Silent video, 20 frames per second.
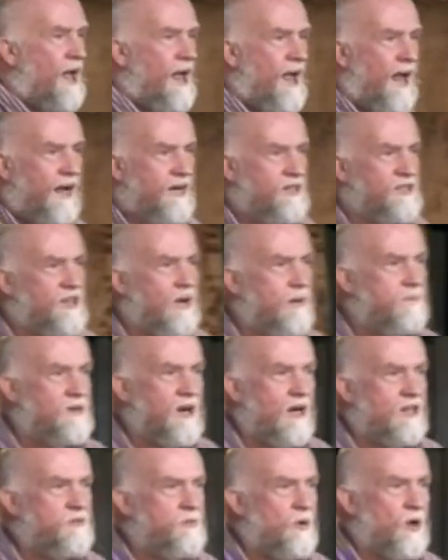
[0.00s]
And
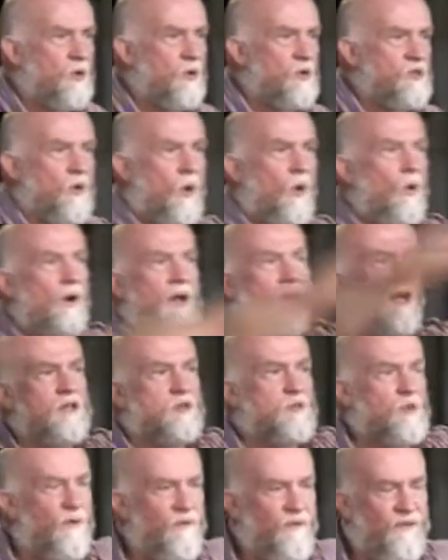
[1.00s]
sometimes because all
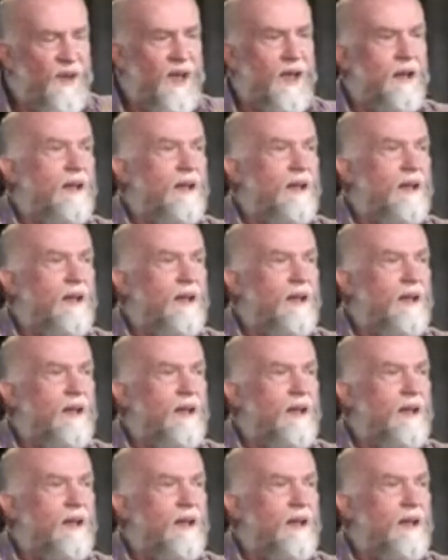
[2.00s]
else will fail,